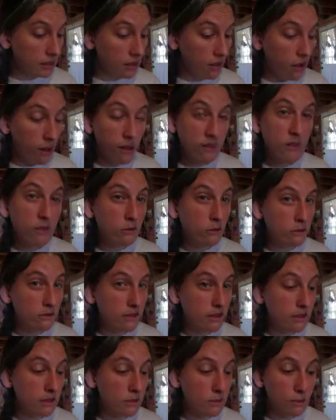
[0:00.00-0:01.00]
all those
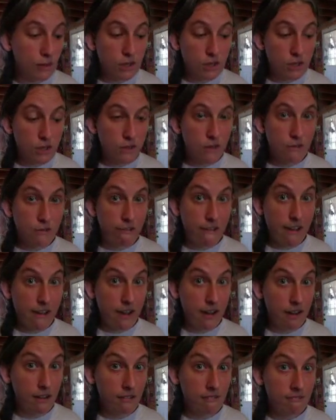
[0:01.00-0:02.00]
things work just
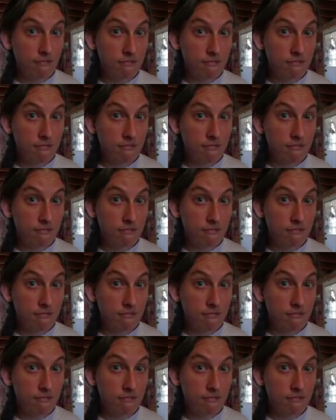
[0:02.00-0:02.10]
fine.